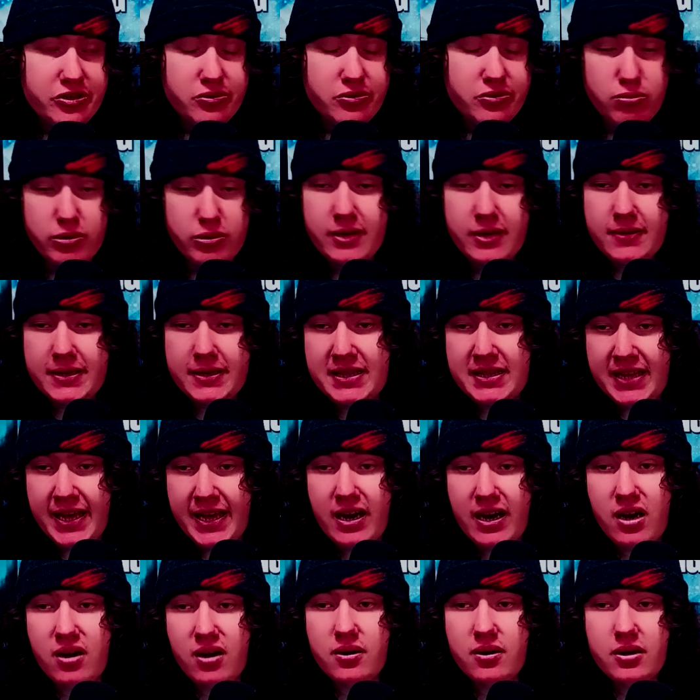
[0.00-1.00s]
that is just
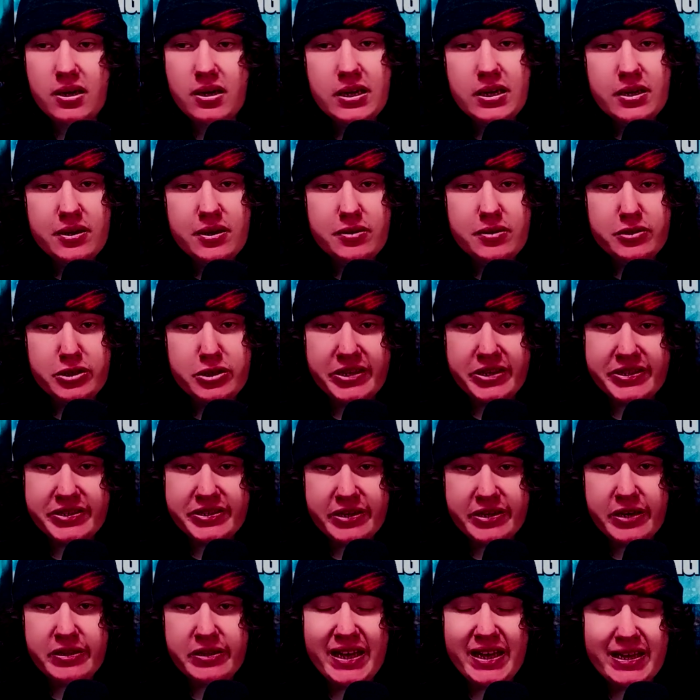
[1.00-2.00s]
really there
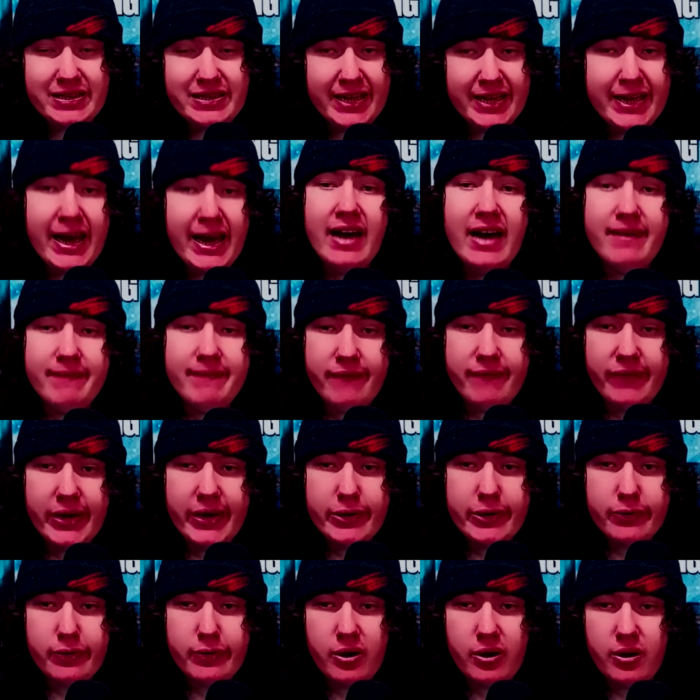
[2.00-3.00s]
just so that they can
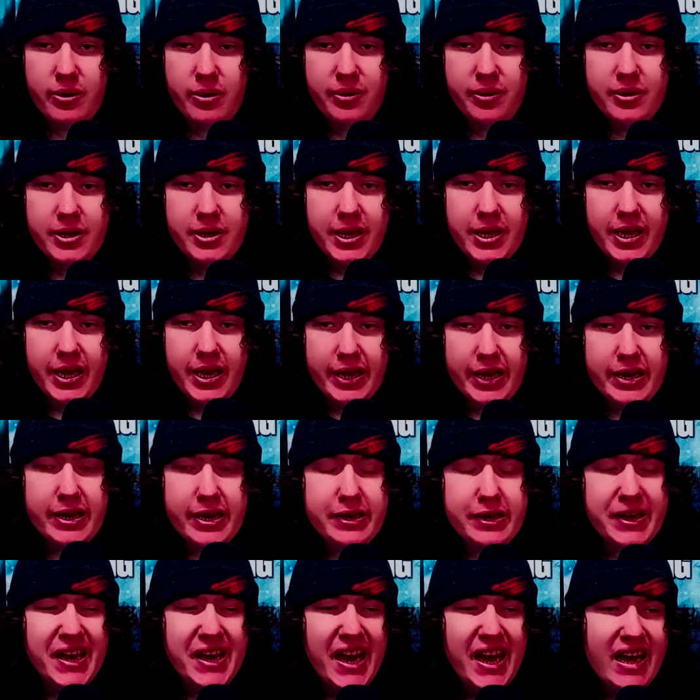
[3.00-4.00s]
have a final girl.
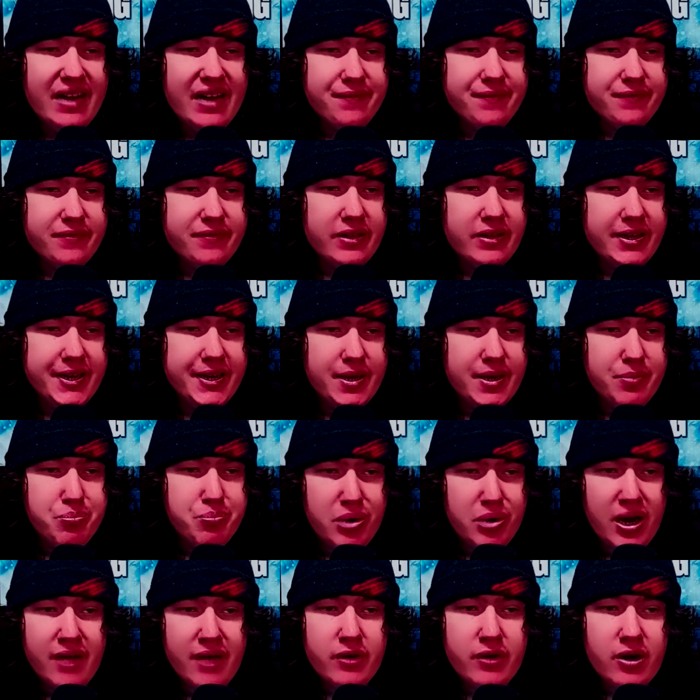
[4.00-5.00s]
And then you have
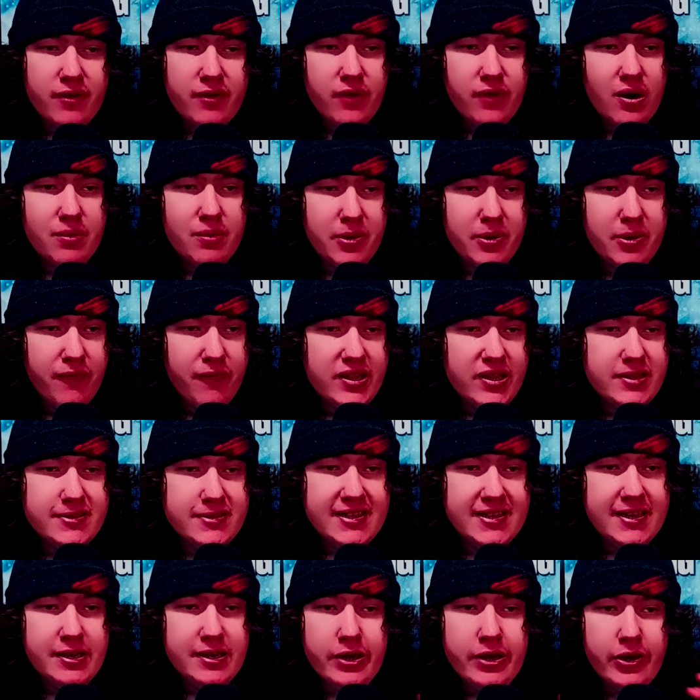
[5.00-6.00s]
the brother of Farmer
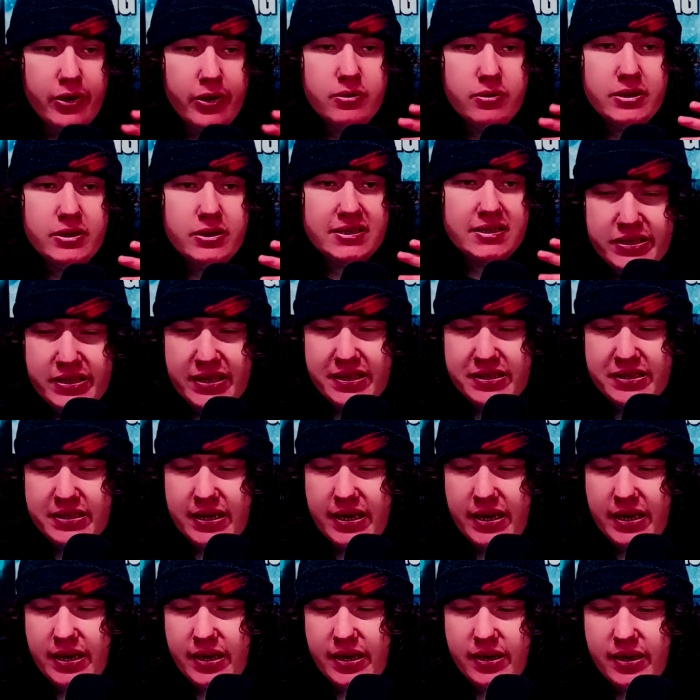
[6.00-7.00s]
Vincent, who is
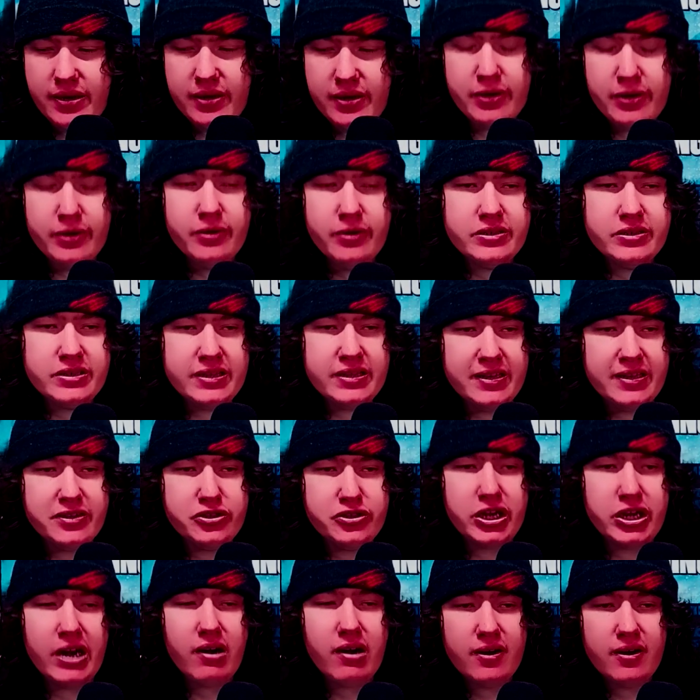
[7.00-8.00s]

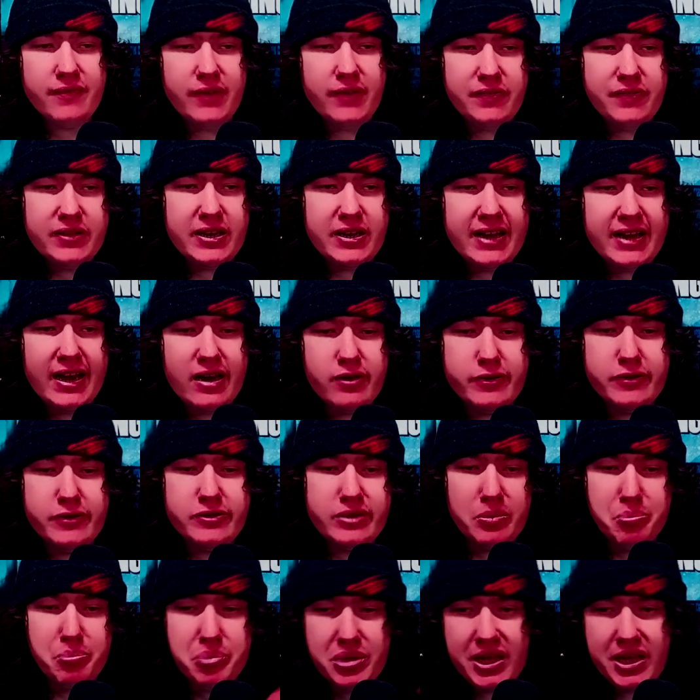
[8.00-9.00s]
the sheriff of the
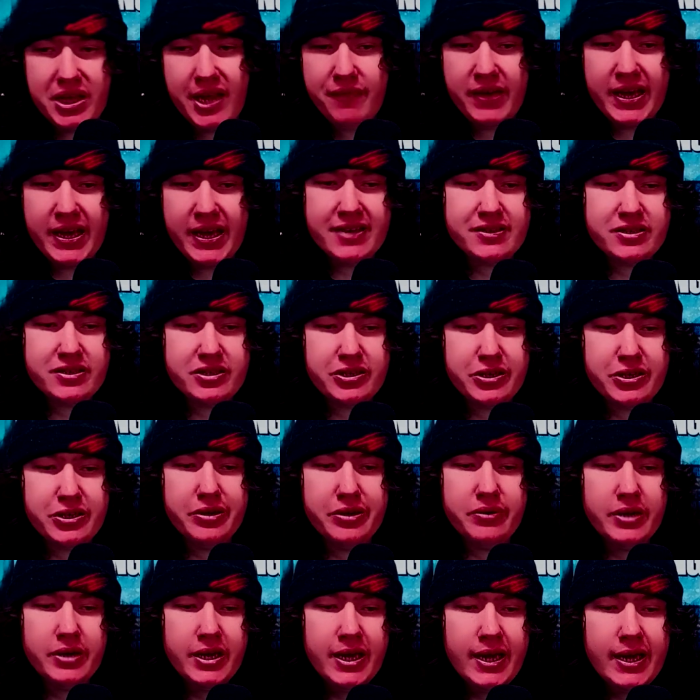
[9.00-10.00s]
town, who's oblivious
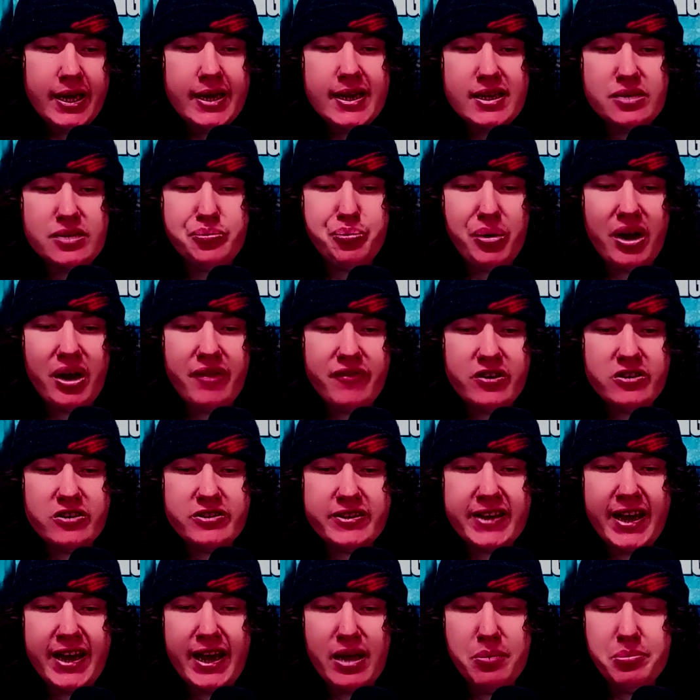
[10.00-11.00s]
to his
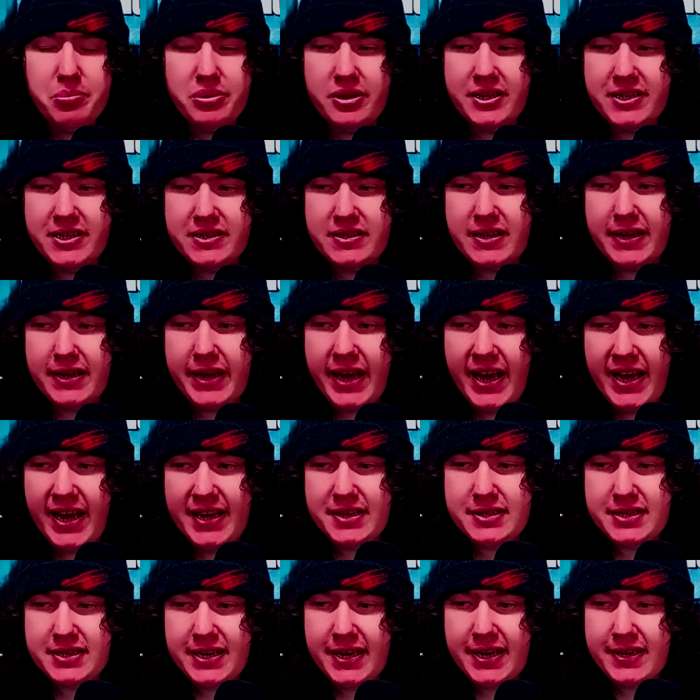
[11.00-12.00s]
brother's
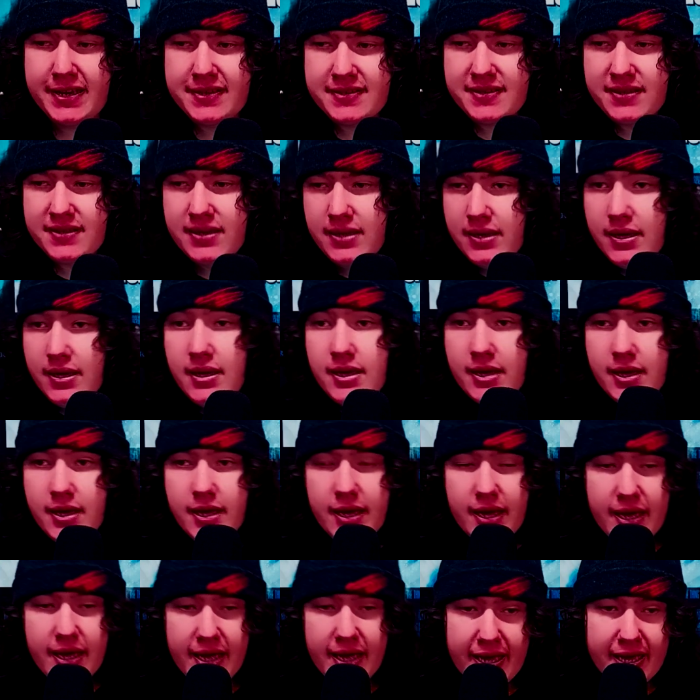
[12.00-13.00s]
cannibalistic antics.
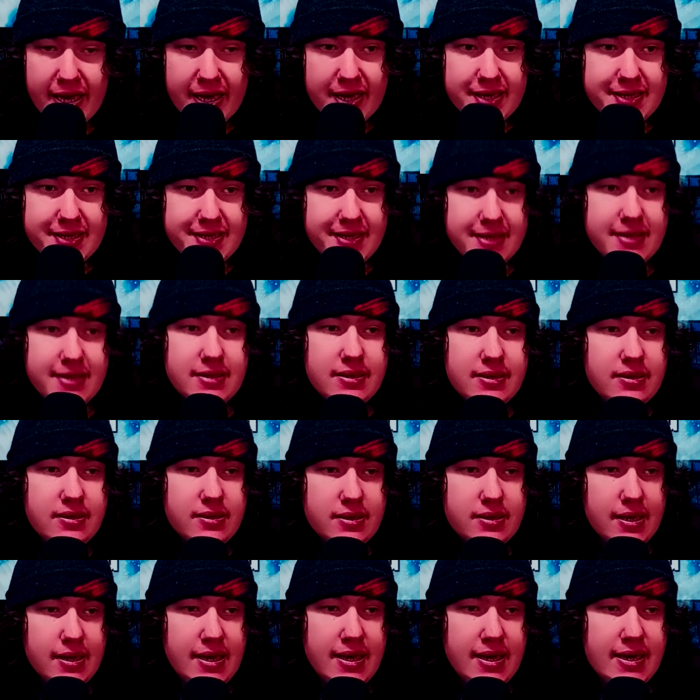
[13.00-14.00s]

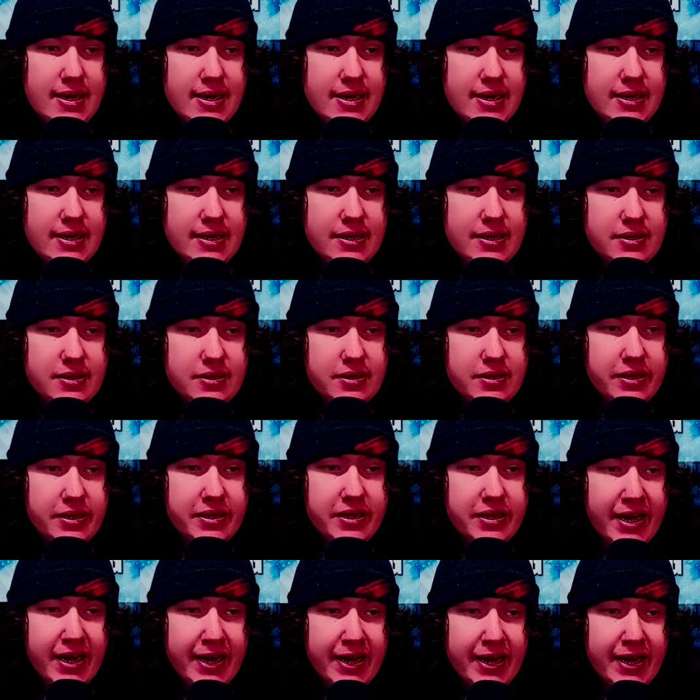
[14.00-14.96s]
And not